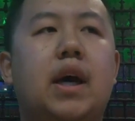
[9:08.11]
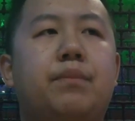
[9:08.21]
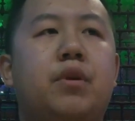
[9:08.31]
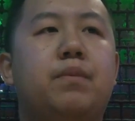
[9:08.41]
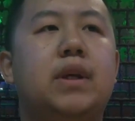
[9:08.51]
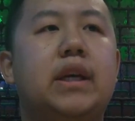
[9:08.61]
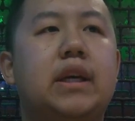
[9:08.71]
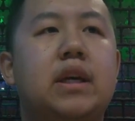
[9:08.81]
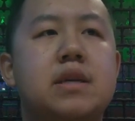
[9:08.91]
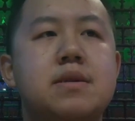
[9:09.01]
I'd
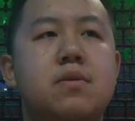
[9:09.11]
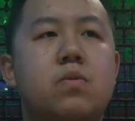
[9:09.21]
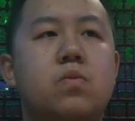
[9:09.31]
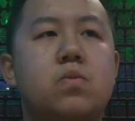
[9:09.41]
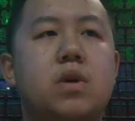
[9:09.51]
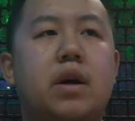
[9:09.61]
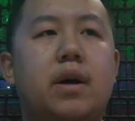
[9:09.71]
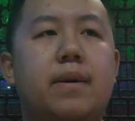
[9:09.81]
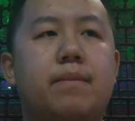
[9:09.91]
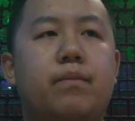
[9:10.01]
probably,
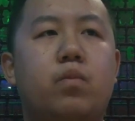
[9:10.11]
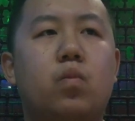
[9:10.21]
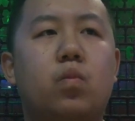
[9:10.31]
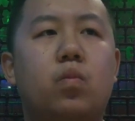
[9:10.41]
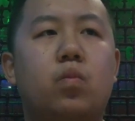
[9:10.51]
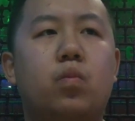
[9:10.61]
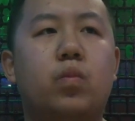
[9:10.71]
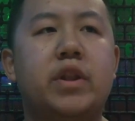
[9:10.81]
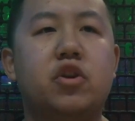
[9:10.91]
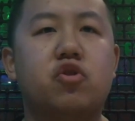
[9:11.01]

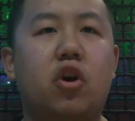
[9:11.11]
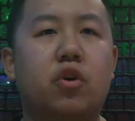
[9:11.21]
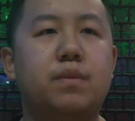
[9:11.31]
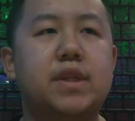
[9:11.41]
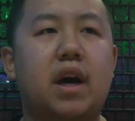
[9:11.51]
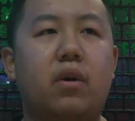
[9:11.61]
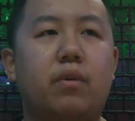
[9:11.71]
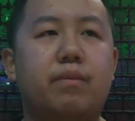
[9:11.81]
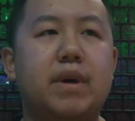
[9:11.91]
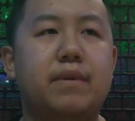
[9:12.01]
when the draw comes
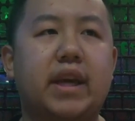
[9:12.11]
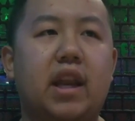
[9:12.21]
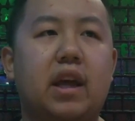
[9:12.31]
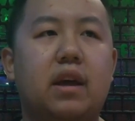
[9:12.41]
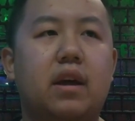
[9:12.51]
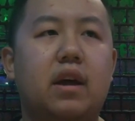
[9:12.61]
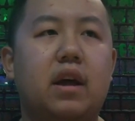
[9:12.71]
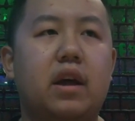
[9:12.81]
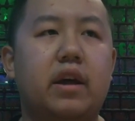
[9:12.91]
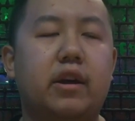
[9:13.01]
out, maybe get
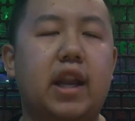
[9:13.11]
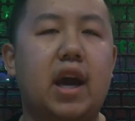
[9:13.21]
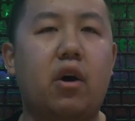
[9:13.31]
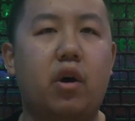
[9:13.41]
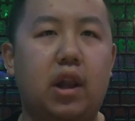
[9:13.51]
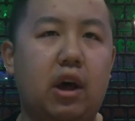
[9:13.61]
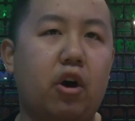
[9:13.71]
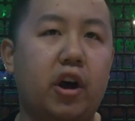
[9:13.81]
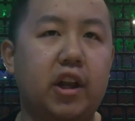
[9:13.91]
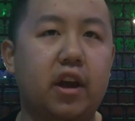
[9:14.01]
it out a
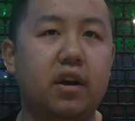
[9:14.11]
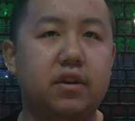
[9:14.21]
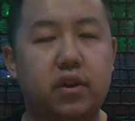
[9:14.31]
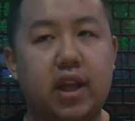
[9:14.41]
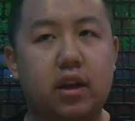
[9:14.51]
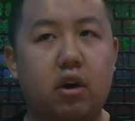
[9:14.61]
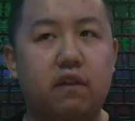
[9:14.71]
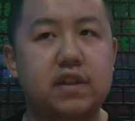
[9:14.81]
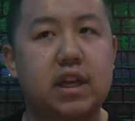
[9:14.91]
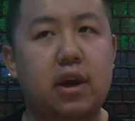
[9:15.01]
little earlier. So then,
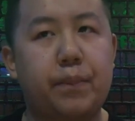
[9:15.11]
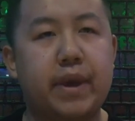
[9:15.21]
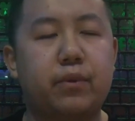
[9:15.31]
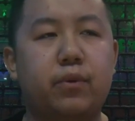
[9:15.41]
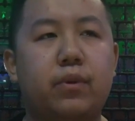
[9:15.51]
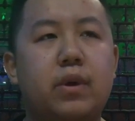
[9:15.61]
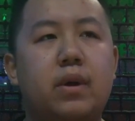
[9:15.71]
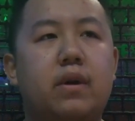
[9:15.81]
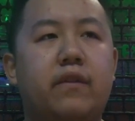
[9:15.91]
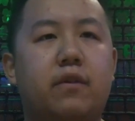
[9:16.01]
obviously, people
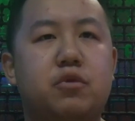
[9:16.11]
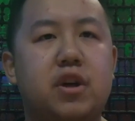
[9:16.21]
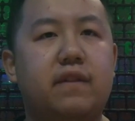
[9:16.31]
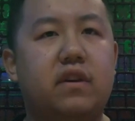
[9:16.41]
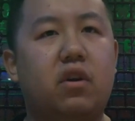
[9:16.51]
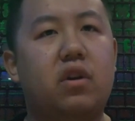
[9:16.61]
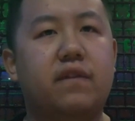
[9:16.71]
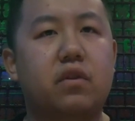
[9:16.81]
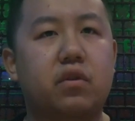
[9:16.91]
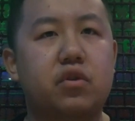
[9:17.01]
from travelling all
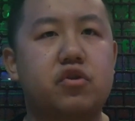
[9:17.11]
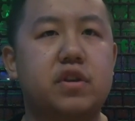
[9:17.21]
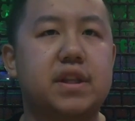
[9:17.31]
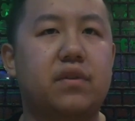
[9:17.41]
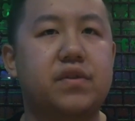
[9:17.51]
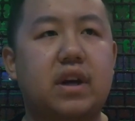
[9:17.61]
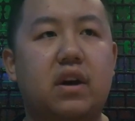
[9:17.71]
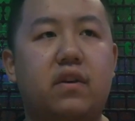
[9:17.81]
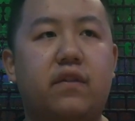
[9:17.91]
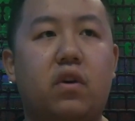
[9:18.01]
different countries down
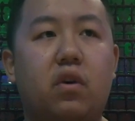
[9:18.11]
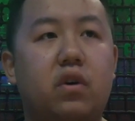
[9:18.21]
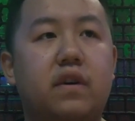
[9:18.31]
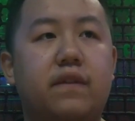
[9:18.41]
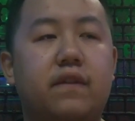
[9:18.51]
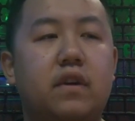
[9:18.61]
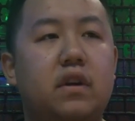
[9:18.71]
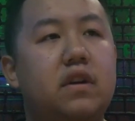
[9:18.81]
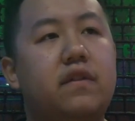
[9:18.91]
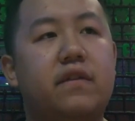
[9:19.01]
south, or if
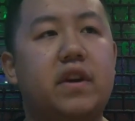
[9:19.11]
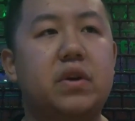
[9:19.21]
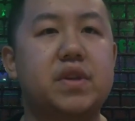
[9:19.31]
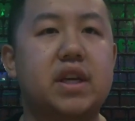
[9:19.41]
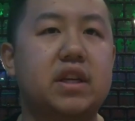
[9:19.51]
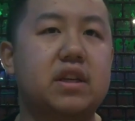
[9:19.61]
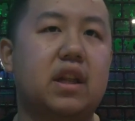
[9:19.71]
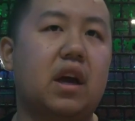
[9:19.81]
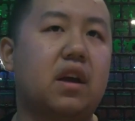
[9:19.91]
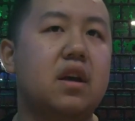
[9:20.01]
the venue's ages,
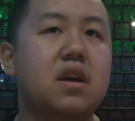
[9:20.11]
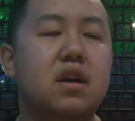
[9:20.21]
like